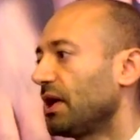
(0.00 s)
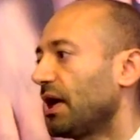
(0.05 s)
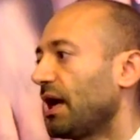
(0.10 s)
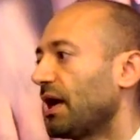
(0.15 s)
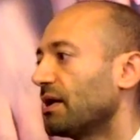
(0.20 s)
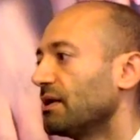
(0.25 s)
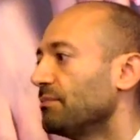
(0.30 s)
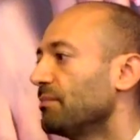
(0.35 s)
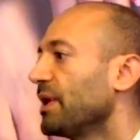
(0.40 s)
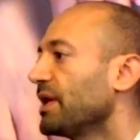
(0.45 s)

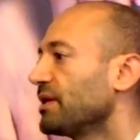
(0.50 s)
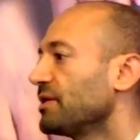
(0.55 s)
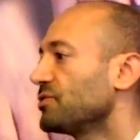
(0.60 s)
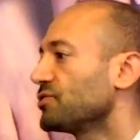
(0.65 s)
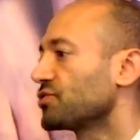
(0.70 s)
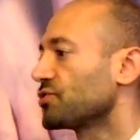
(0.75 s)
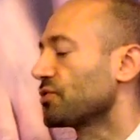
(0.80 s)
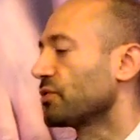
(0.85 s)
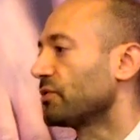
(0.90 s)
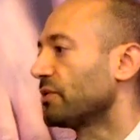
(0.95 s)
and making
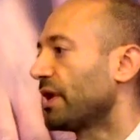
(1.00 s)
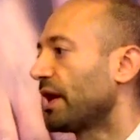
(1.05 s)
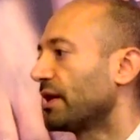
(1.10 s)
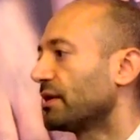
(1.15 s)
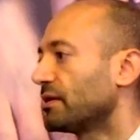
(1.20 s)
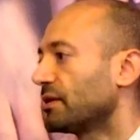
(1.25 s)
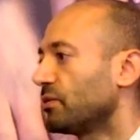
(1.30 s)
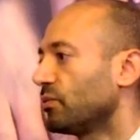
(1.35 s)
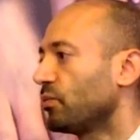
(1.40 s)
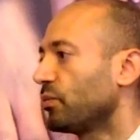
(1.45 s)
sure that
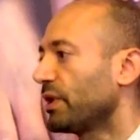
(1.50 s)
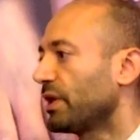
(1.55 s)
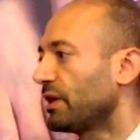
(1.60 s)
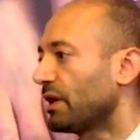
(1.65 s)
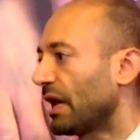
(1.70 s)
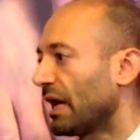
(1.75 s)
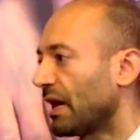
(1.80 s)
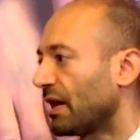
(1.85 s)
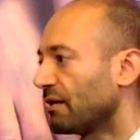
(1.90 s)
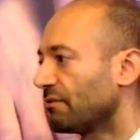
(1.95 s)
we
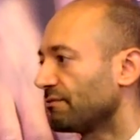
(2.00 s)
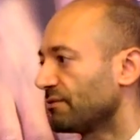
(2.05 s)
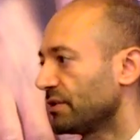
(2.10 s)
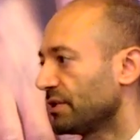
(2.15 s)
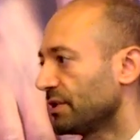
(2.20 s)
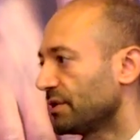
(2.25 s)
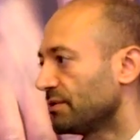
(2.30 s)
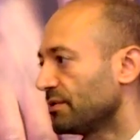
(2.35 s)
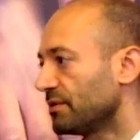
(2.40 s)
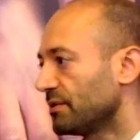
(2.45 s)
have
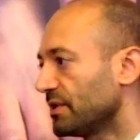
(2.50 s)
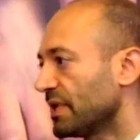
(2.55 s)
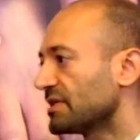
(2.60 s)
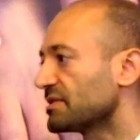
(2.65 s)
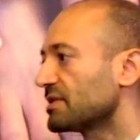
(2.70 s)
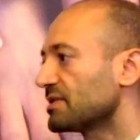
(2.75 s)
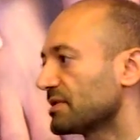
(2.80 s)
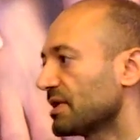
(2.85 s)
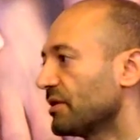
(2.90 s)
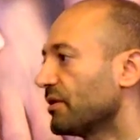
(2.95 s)
the
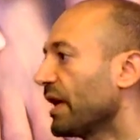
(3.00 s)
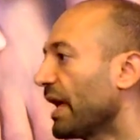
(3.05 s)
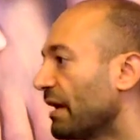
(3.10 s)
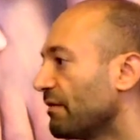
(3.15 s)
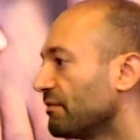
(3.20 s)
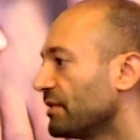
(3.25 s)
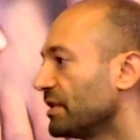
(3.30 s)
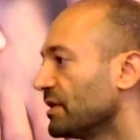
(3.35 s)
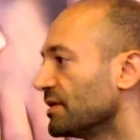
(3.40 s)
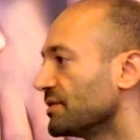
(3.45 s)
necessary
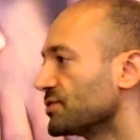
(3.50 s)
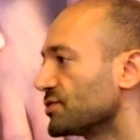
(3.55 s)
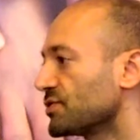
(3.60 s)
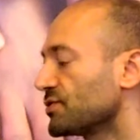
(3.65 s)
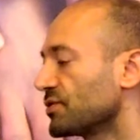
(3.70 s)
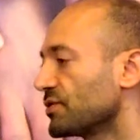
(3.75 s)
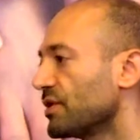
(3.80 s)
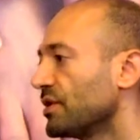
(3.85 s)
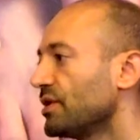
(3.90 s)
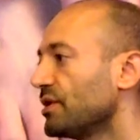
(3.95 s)
evidence